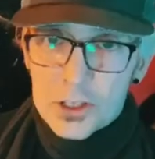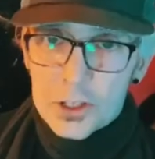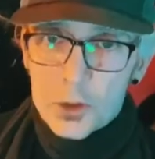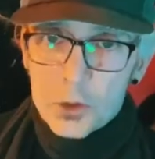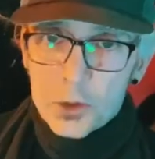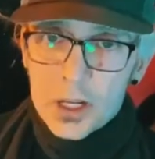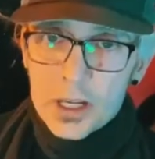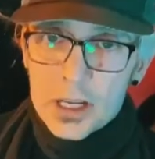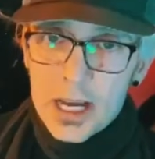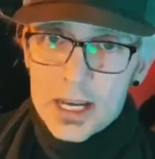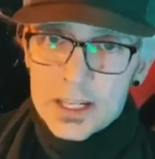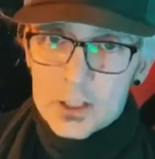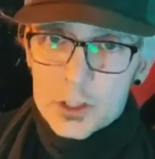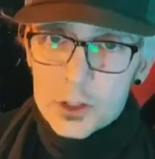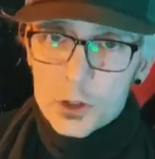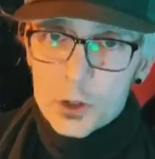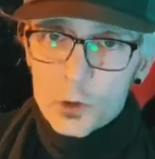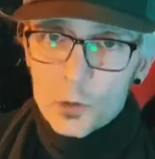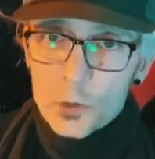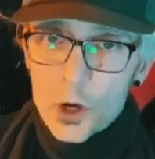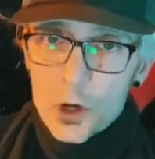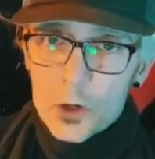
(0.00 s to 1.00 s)
doing a nice
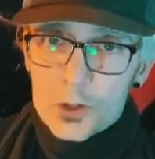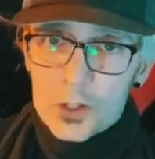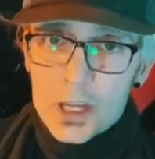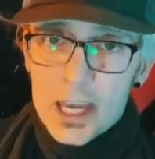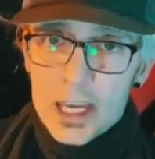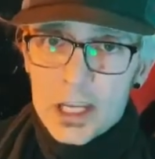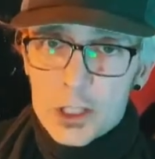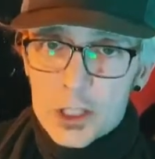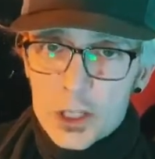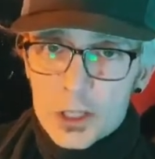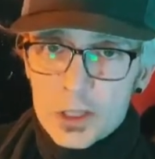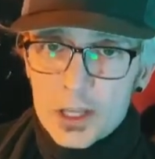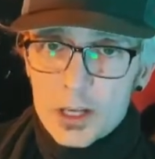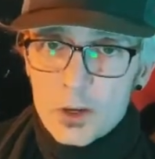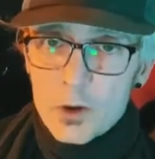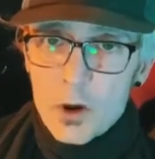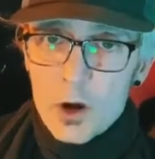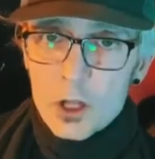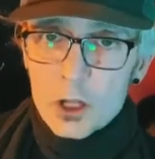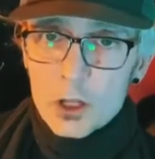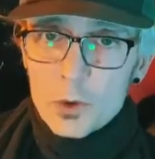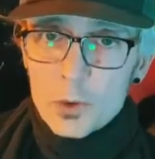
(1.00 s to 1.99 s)
little rotation there
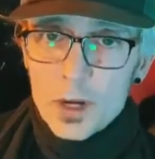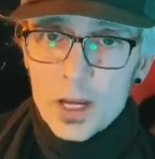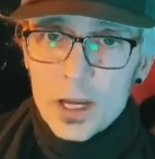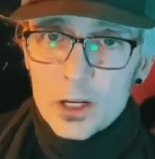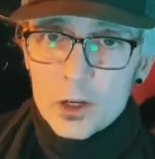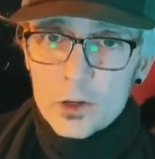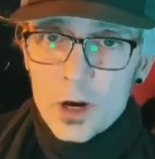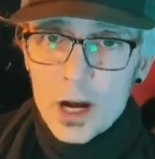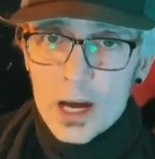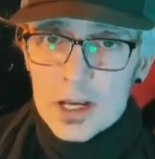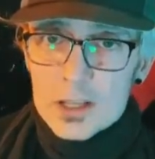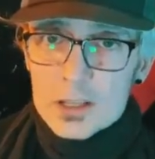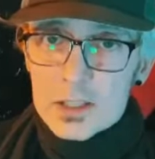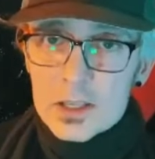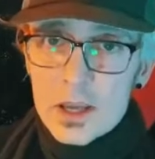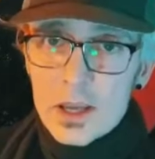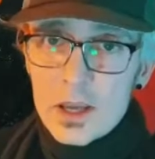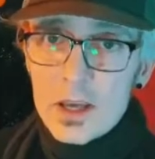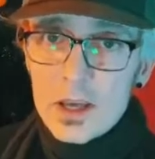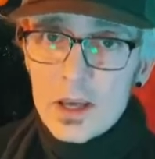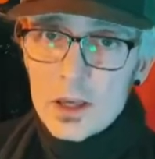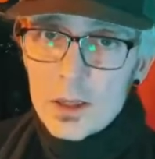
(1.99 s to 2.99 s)
all the way across.
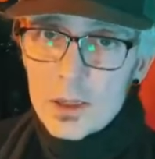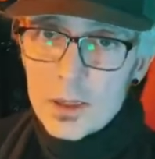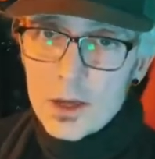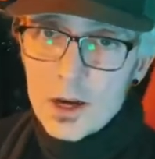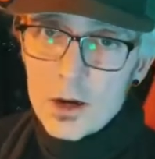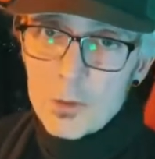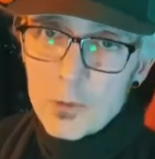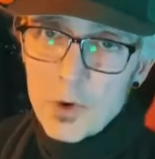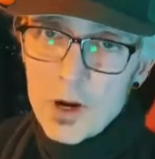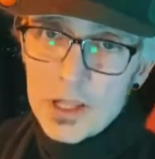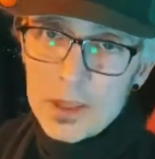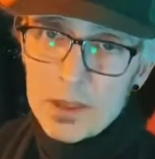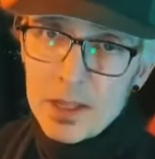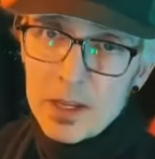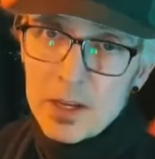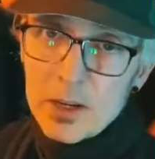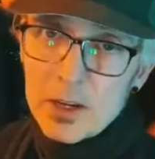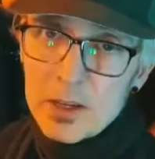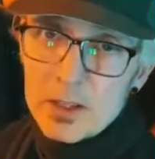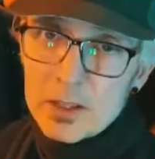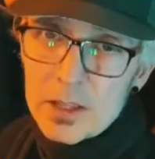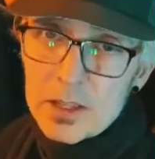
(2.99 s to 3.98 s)
Thumb right
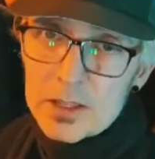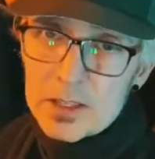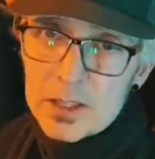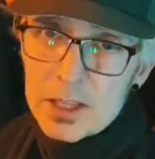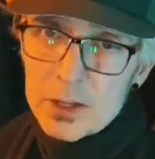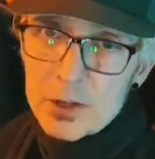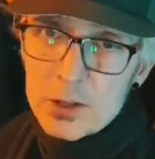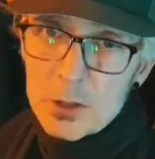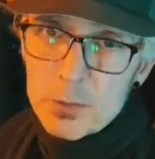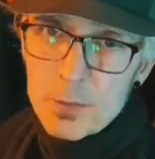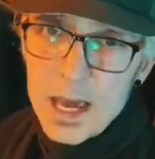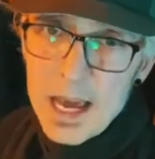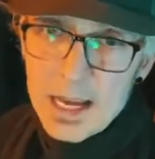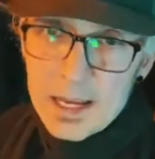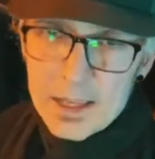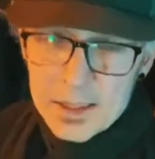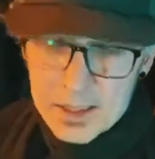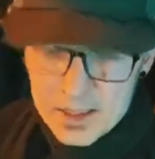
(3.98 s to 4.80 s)
there in the center of the back of the